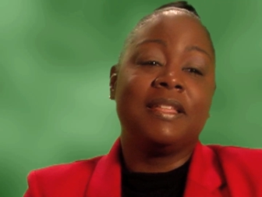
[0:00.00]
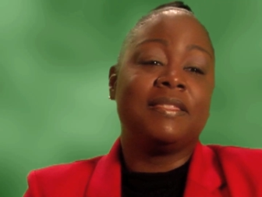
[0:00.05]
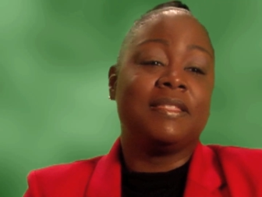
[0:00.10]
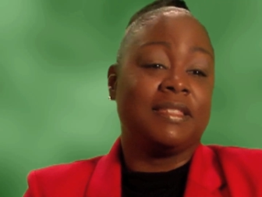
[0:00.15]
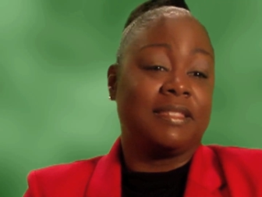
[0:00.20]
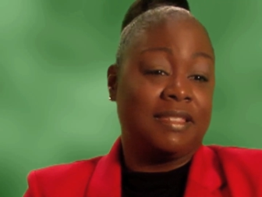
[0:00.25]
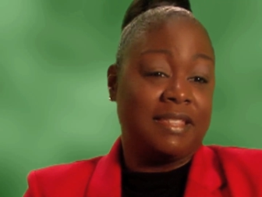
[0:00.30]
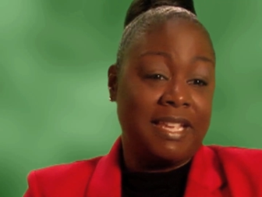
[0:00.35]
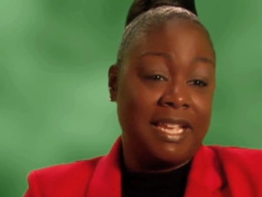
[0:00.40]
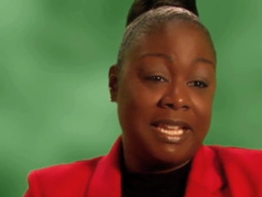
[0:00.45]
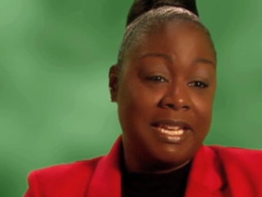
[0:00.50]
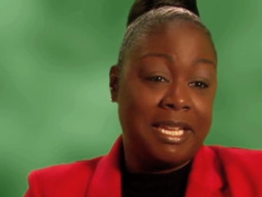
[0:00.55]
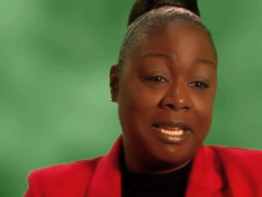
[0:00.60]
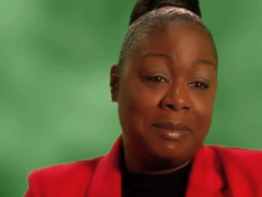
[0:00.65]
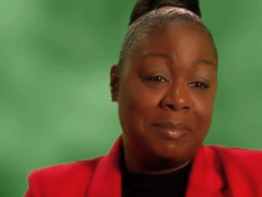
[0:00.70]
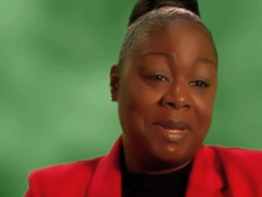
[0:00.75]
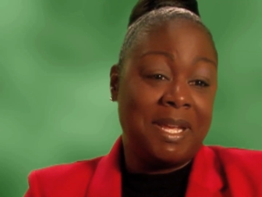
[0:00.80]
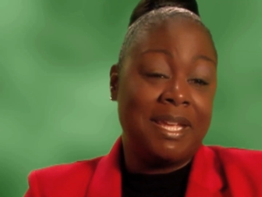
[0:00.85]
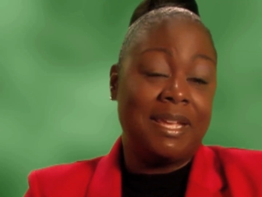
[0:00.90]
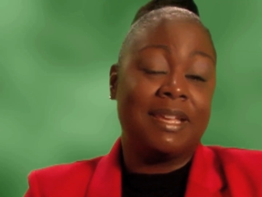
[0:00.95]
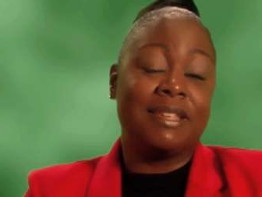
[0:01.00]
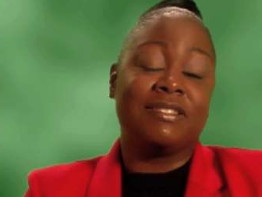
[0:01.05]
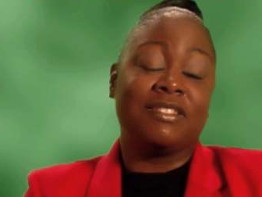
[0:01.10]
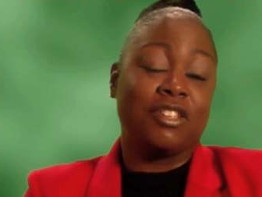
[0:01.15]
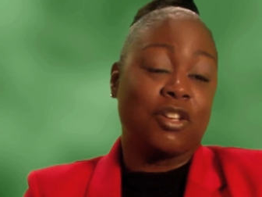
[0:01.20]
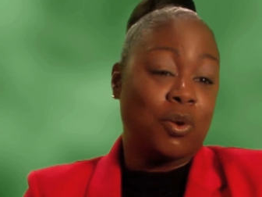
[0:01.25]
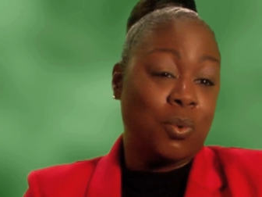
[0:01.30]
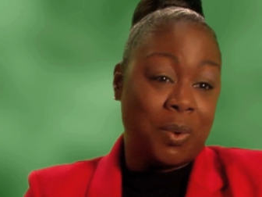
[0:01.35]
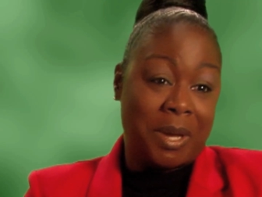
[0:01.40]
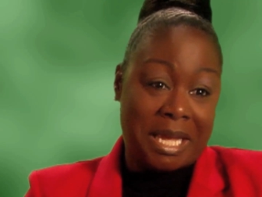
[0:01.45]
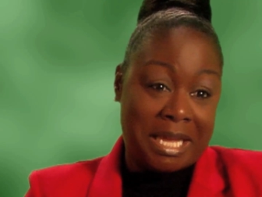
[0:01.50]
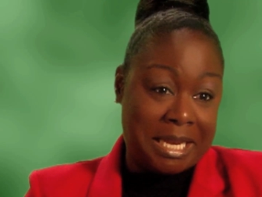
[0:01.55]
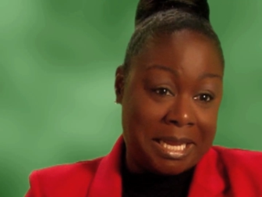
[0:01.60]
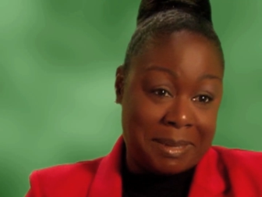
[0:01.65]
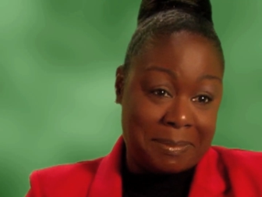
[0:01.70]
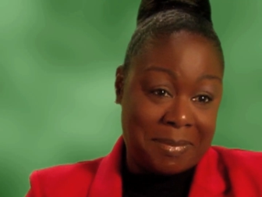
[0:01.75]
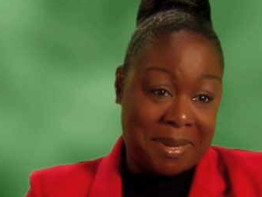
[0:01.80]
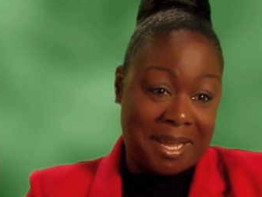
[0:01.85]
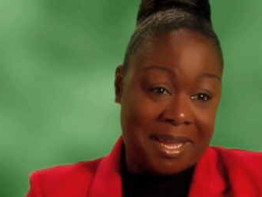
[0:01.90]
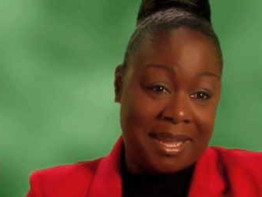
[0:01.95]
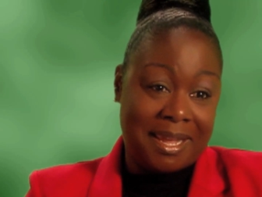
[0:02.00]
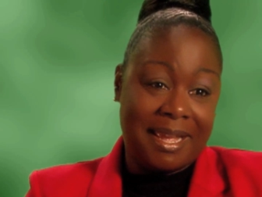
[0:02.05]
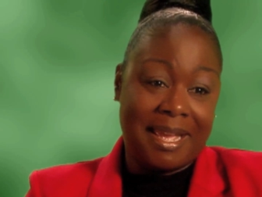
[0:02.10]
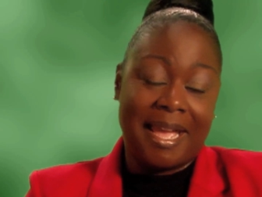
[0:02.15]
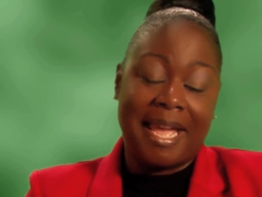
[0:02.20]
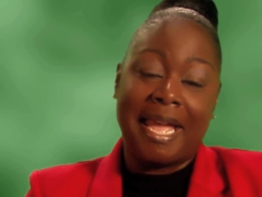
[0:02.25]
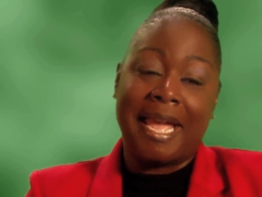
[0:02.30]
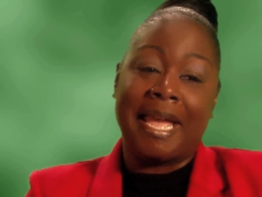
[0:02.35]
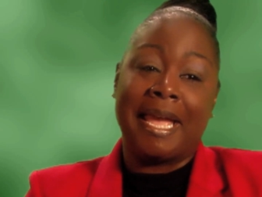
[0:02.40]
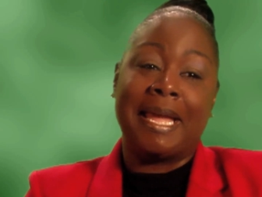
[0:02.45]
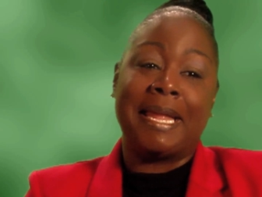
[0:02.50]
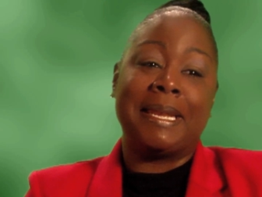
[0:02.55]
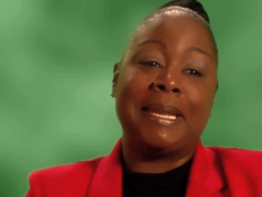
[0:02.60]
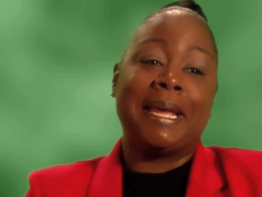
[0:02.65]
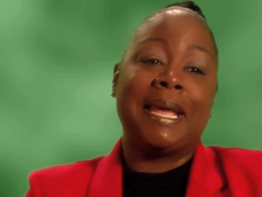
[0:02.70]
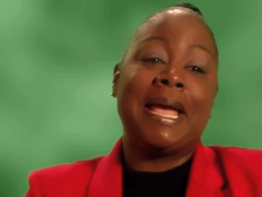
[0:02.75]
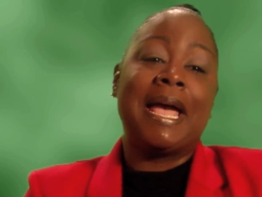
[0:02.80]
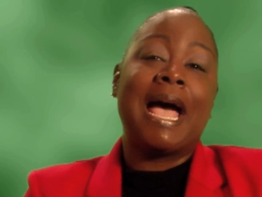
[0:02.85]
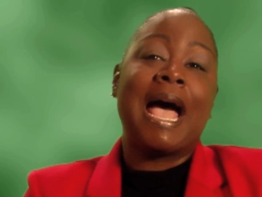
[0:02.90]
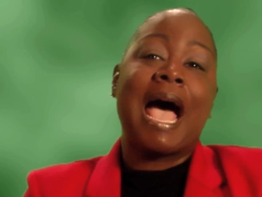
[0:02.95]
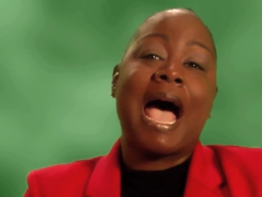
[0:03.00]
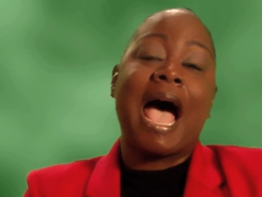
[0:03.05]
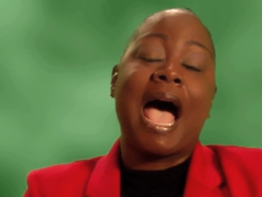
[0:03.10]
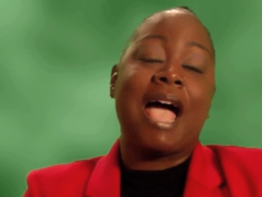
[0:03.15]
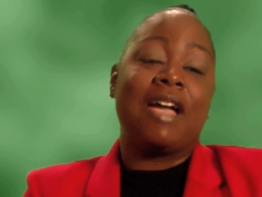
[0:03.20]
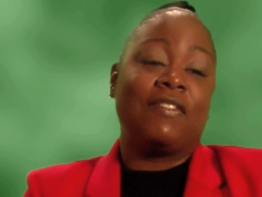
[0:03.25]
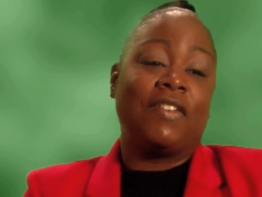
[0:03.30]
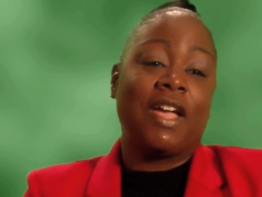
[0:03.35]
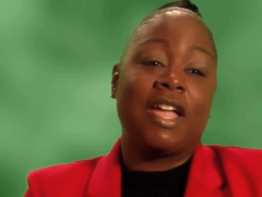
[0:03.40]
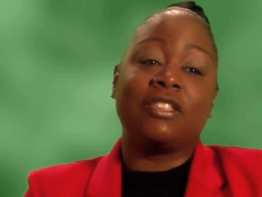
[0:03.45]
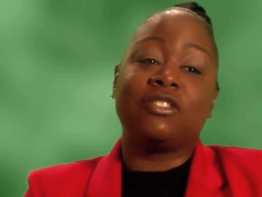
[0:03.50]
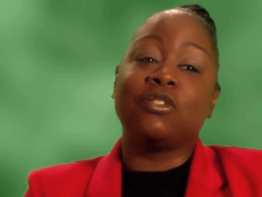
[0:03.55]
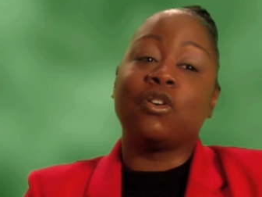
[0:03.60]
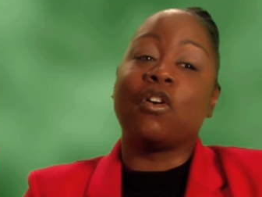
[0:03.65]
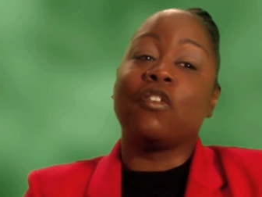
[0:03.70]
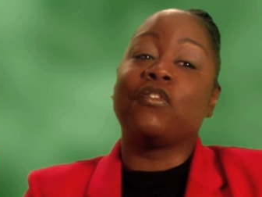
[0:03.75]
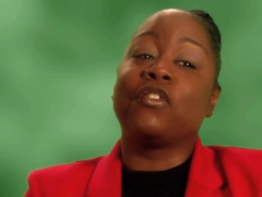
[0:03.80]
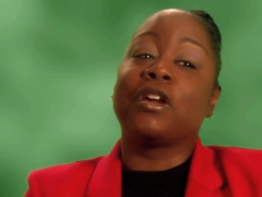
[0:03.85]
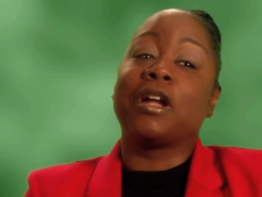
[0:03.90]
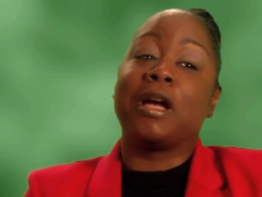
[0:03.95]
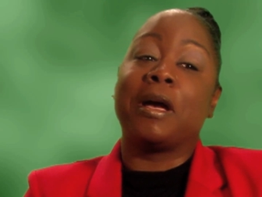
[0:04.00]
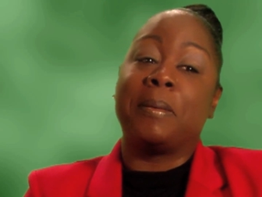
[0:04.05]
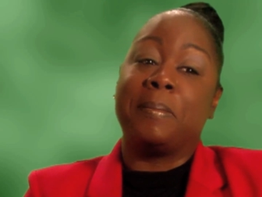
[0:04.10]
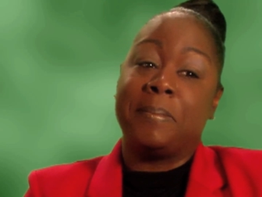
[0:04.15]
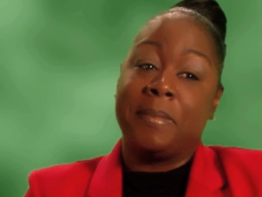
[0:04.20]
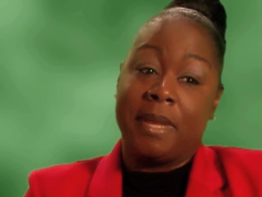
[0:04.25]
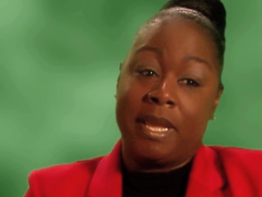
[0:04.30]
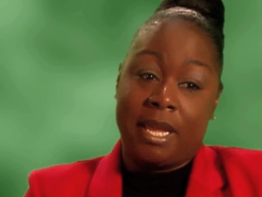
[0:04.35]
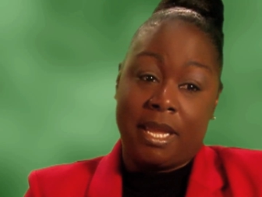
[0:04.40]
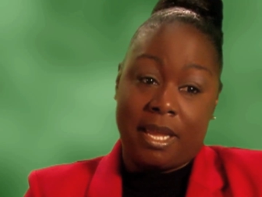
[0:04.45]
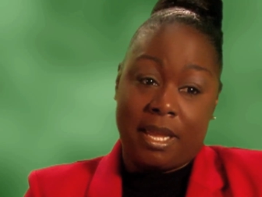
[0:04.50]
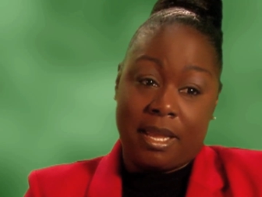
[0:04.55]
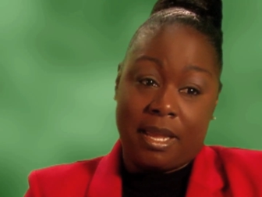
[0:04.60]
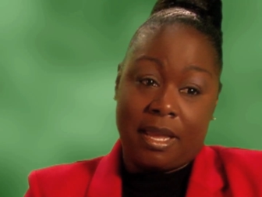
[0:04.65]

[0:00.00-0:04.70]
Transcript: the sin in me is the Gwen in me. And I've had to overcome me.